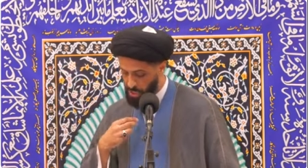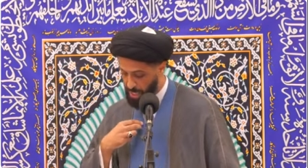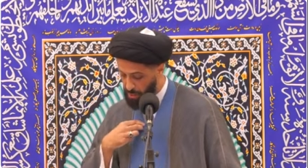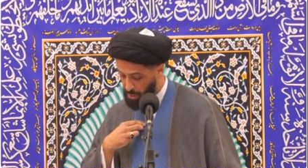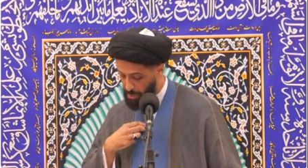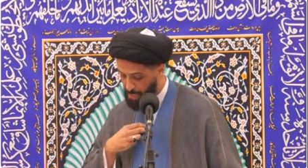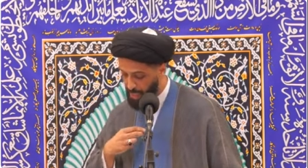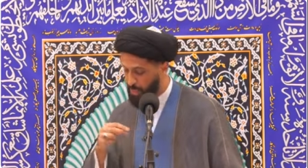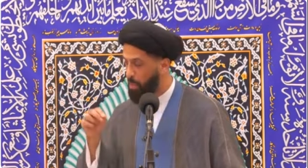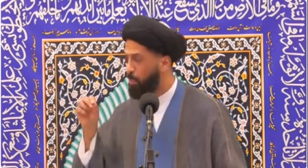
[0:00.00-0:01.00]
settle me
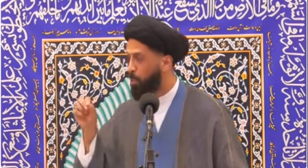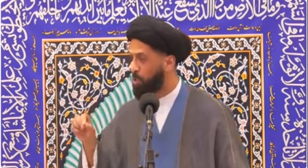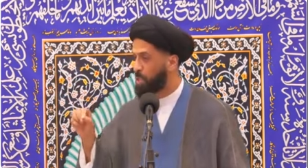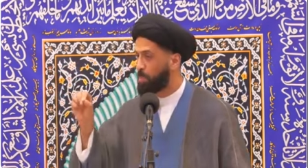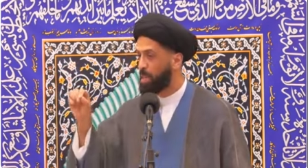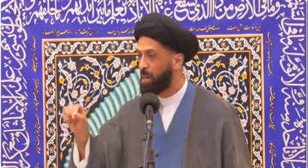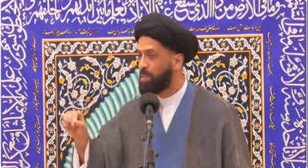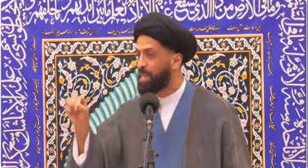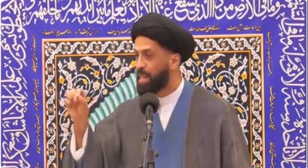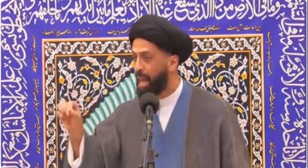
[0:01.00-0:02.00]
in the most
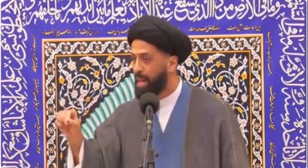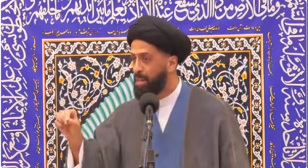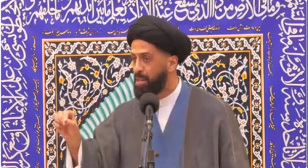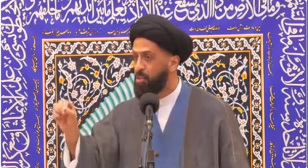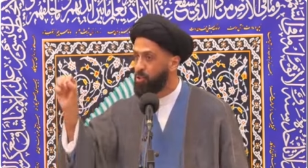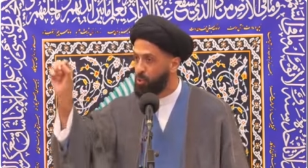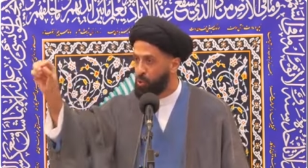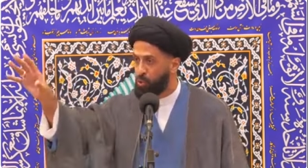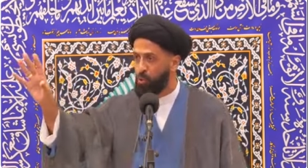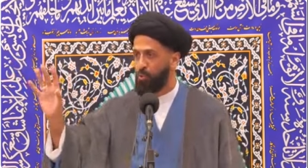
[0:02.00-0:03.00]
beloved land to
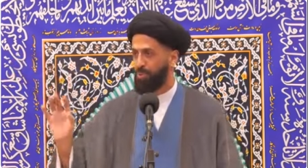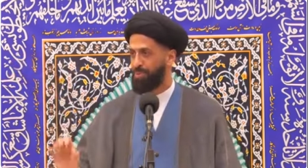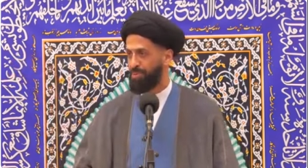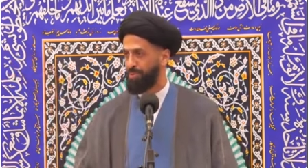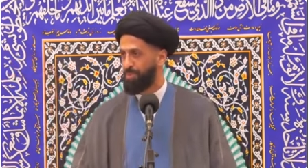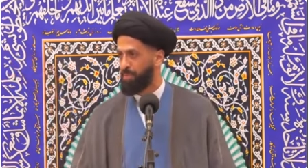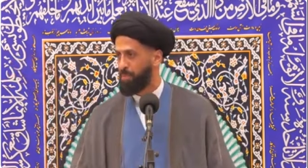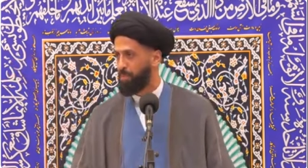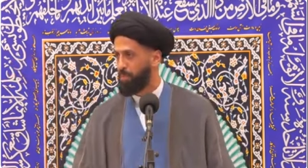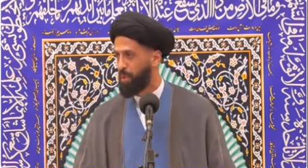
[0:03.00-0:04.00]
you.
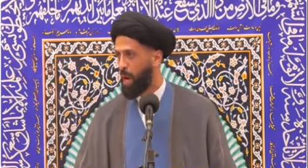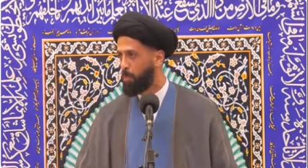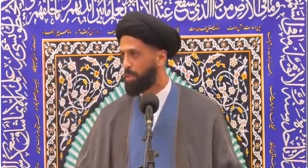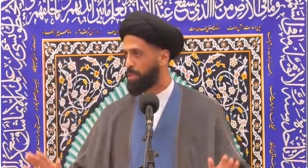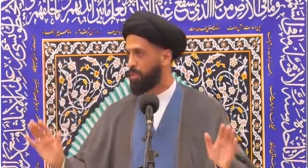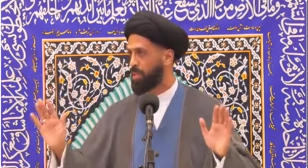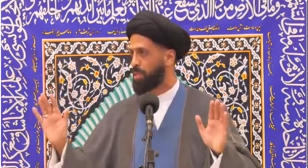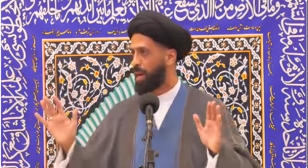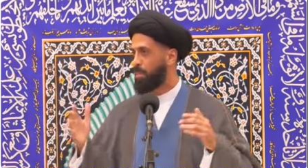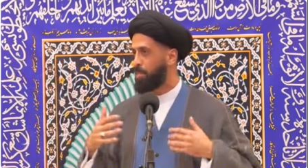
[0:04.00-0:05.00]
Up until this
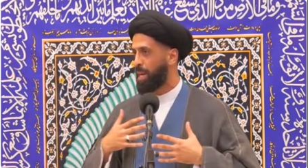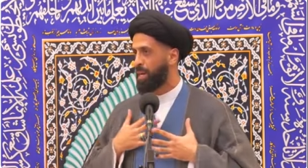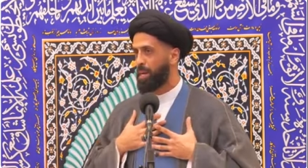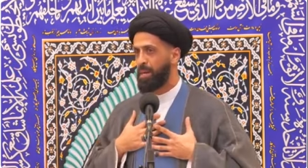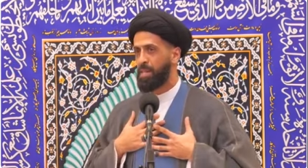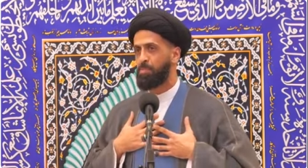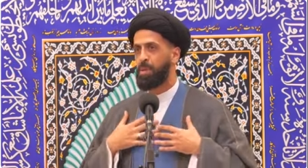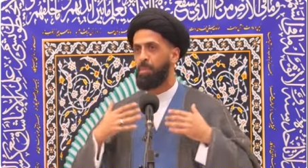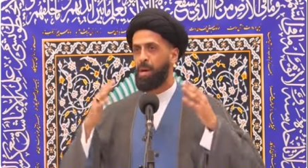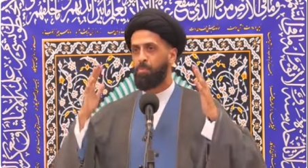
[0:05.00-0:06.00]
time, Mecca has
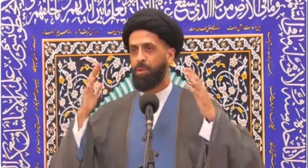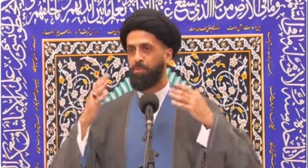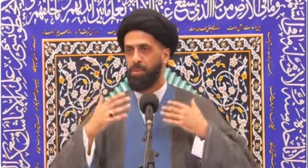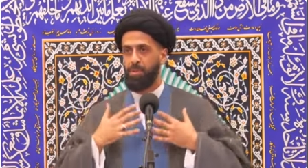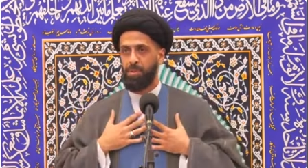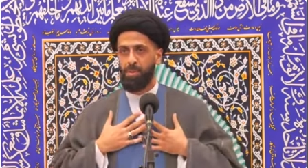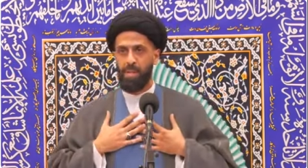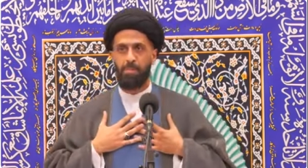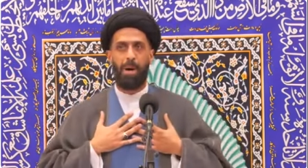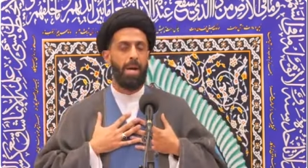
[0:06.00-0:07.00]
been my preference.
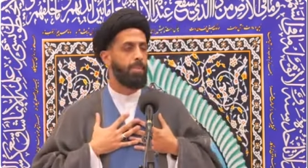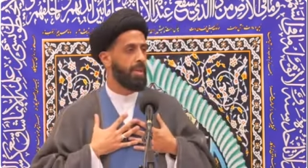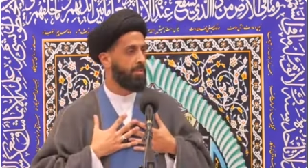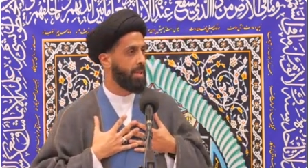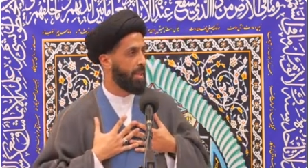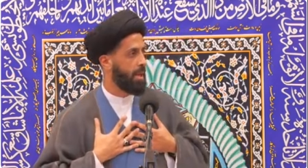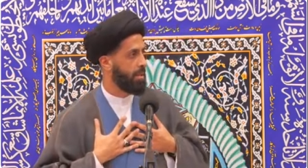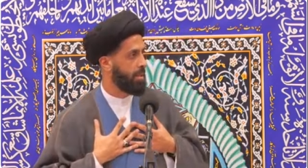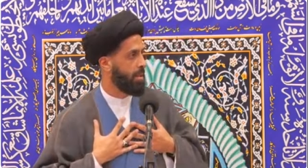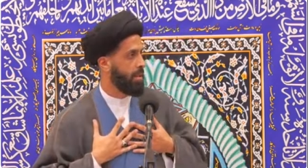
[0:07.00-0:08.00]
It's my beloved
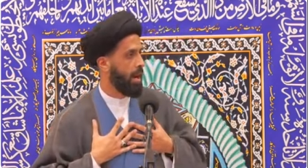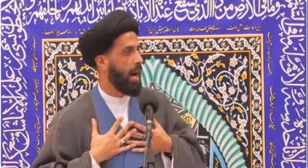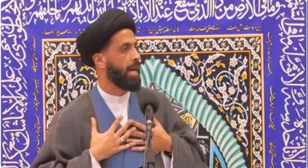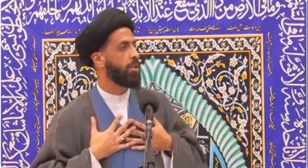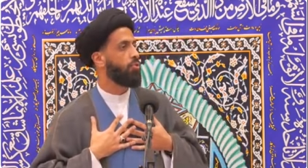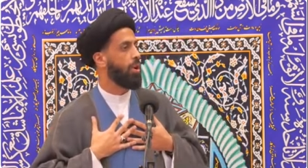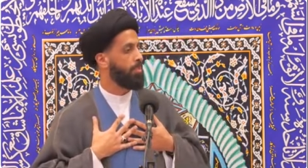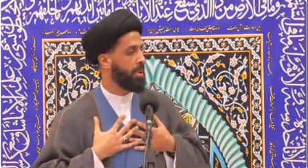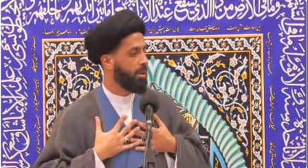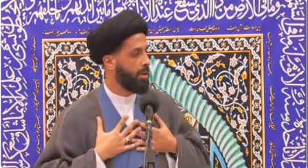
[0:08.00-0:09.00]
land. I grew
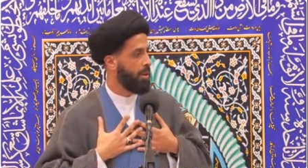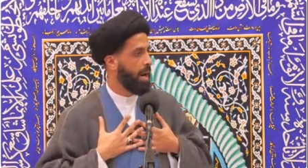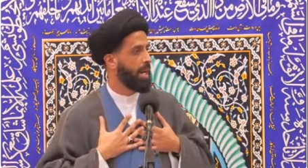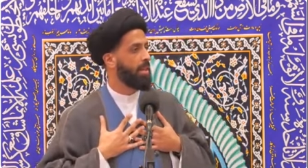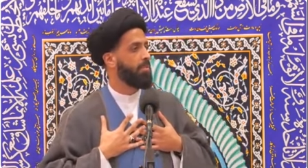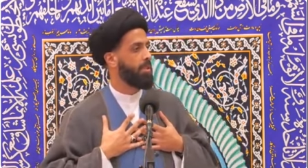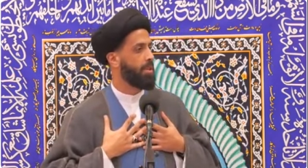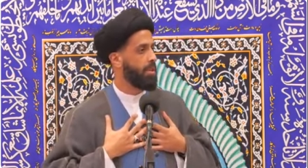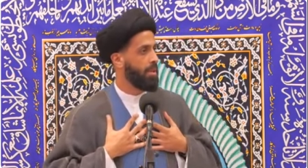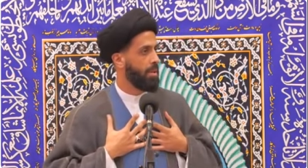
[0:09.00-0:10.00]
up here. I love it.